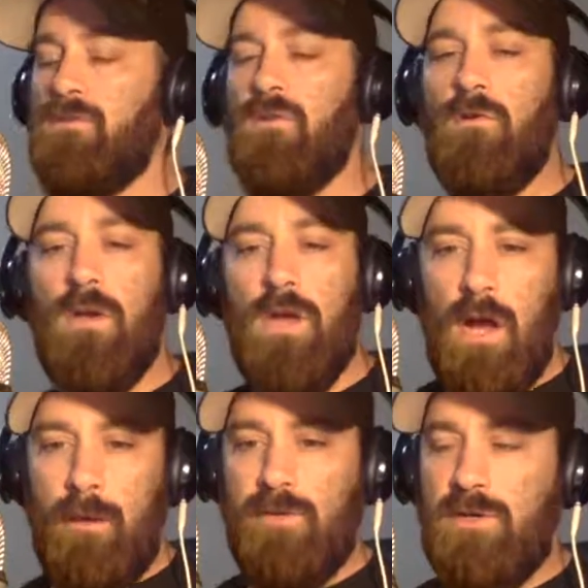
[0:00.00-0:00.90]
So
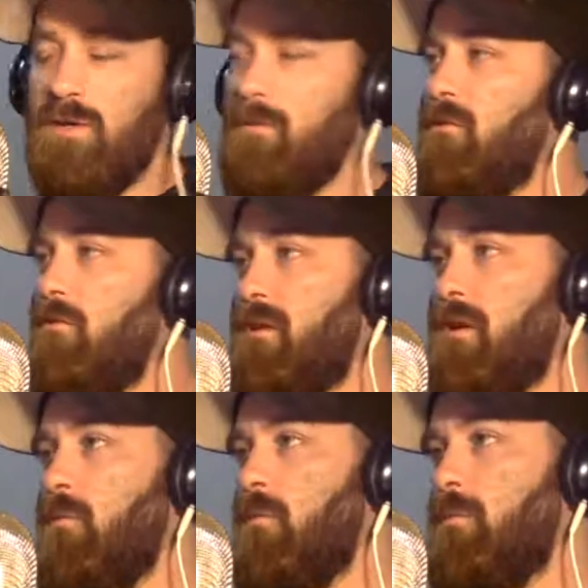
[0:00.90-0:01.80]
I'm sure Jimmie
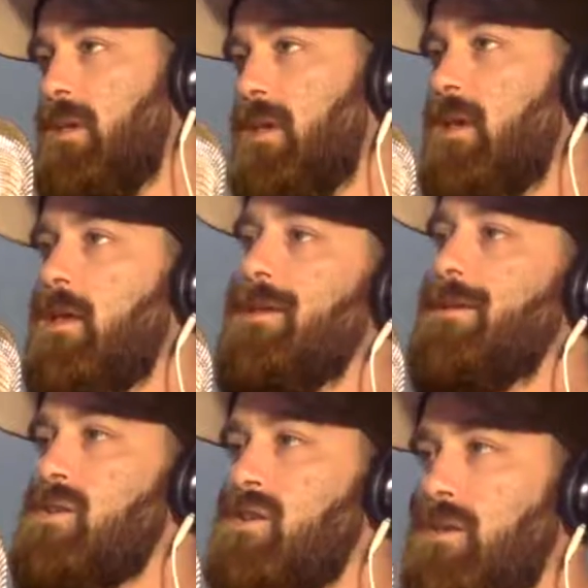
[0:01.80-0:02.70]
Rivera will be
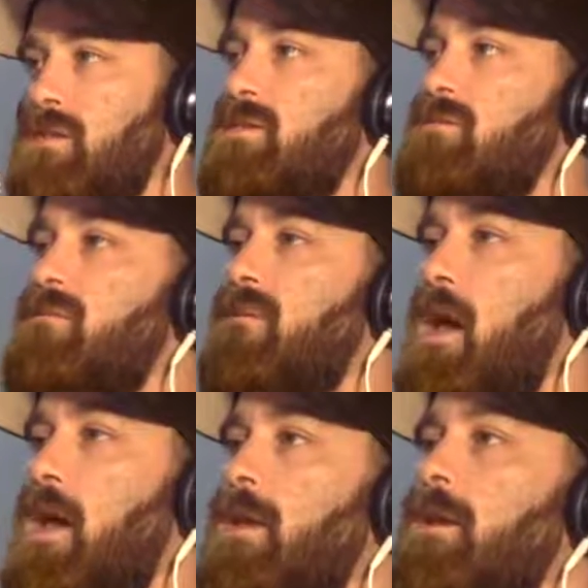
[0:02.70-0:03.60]
just
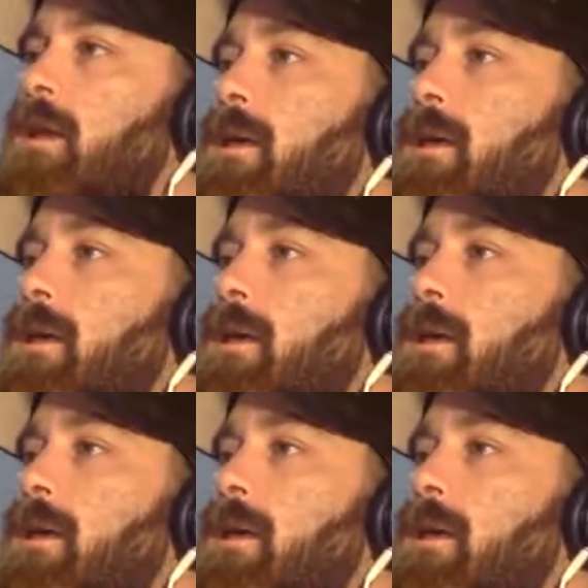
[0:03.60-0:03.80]
fine.